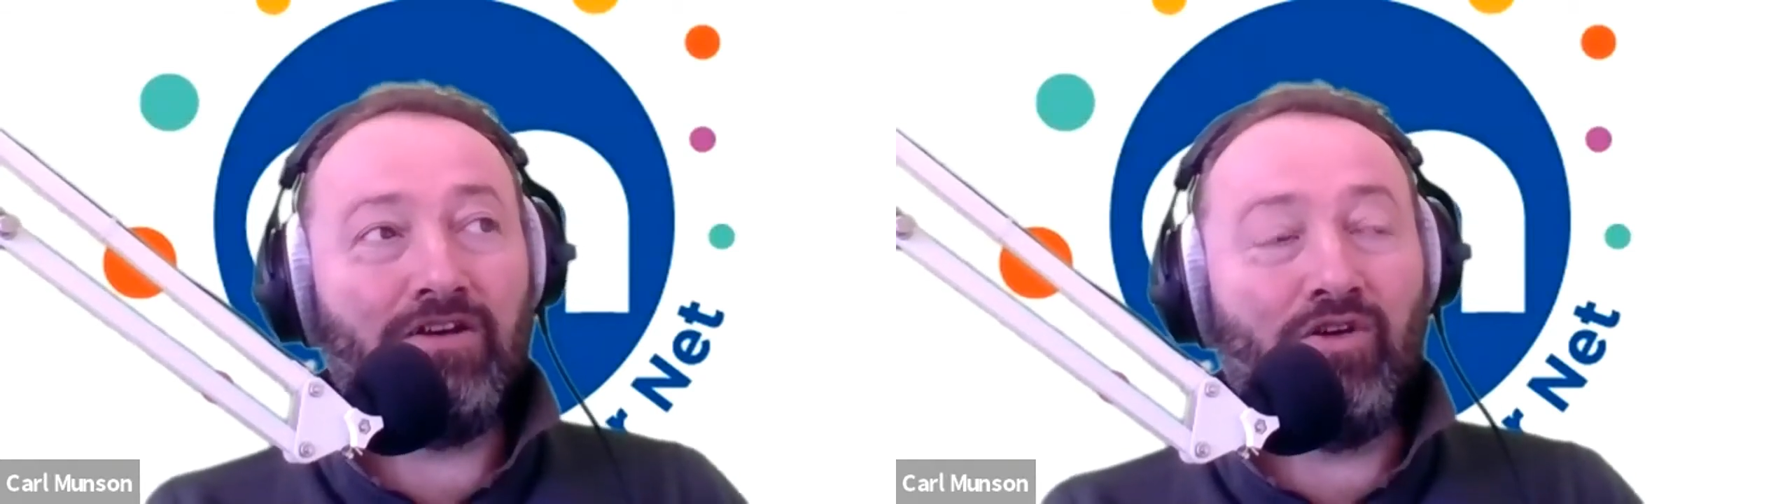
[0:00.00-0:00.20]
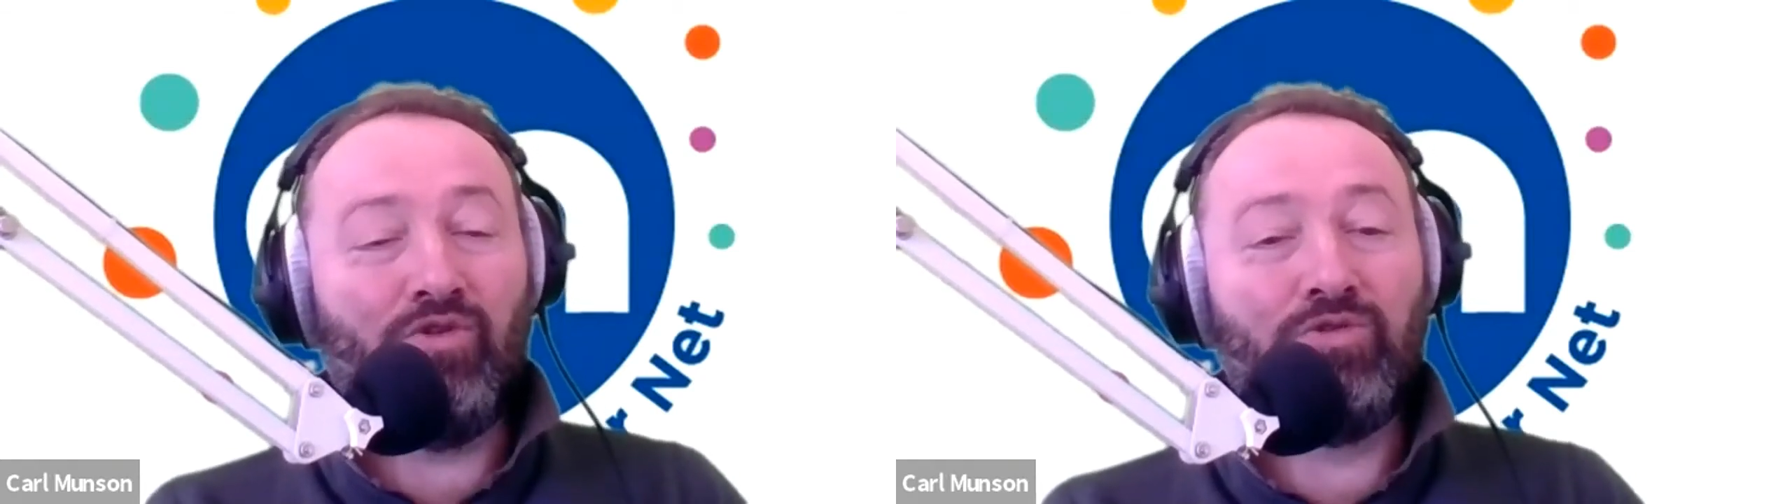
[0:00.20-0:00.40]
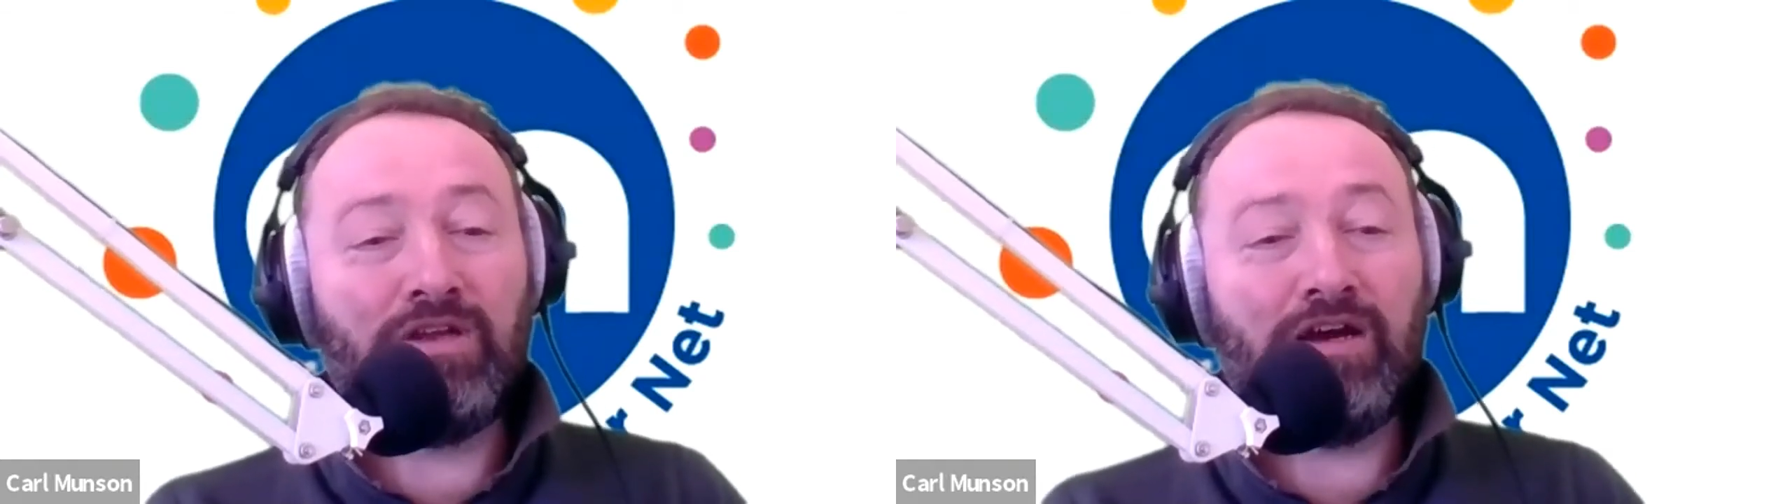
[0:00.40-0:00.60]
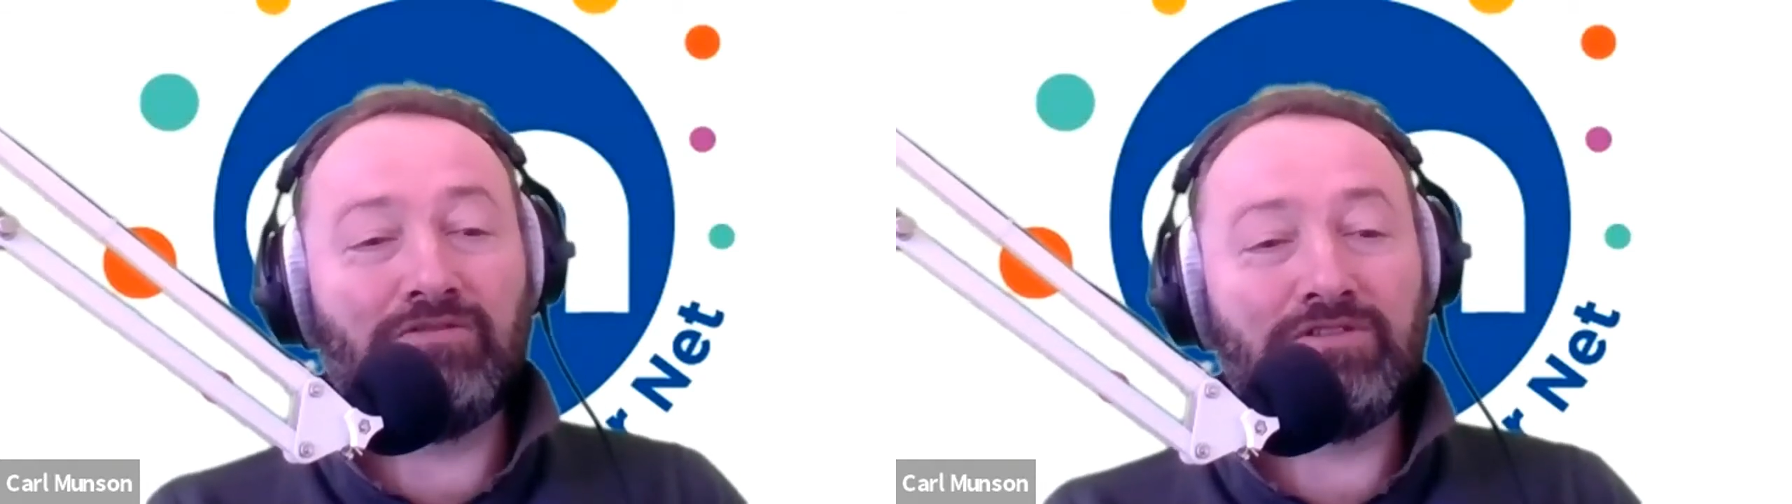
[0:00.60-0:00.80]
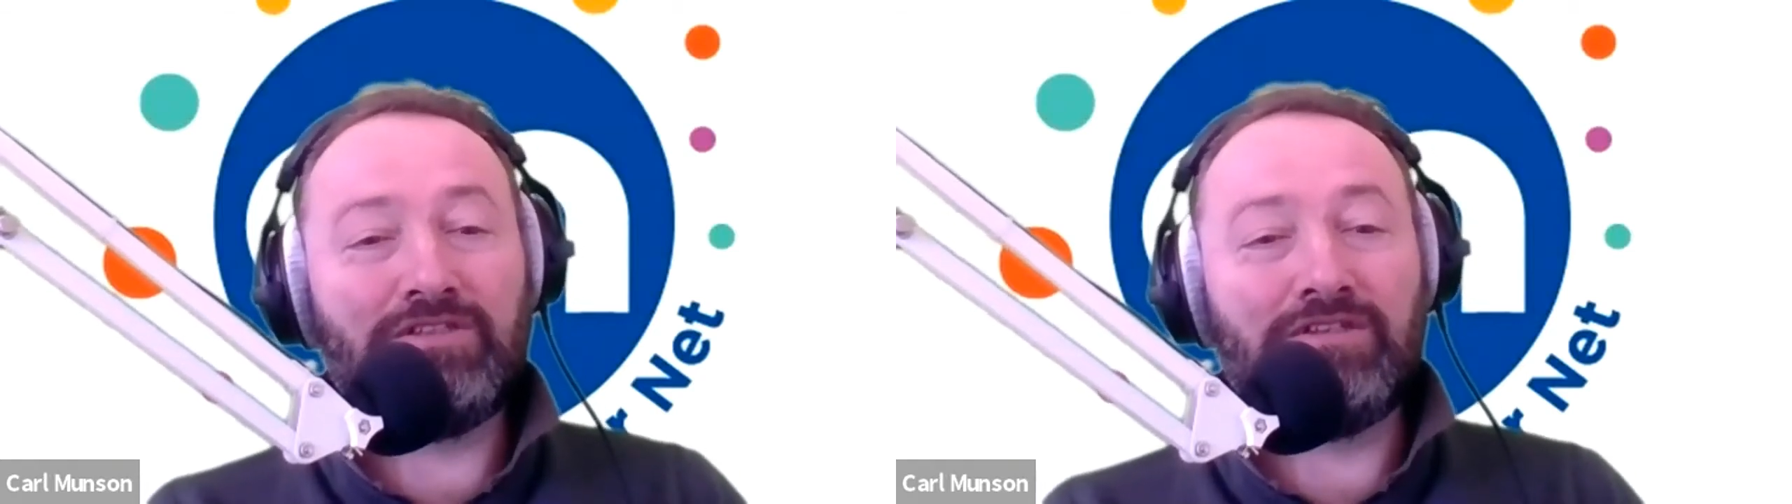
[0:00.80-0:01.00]
all
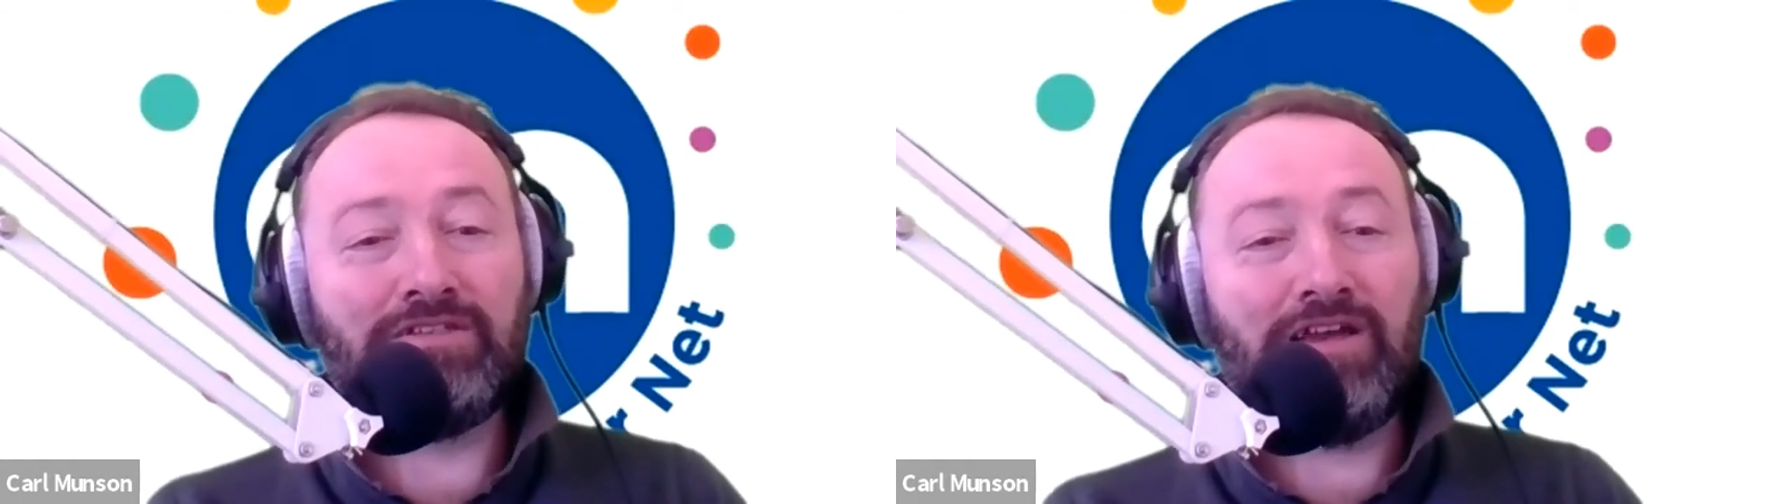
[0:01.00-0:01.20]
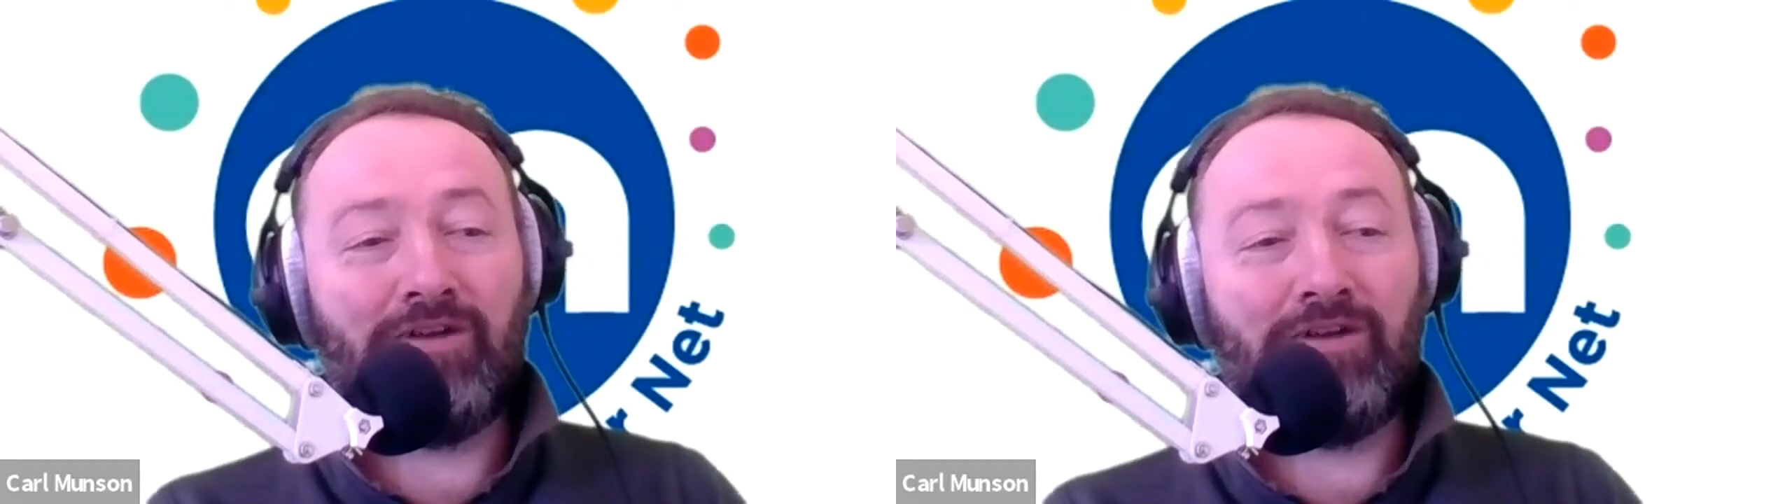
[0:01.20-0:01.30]
cultures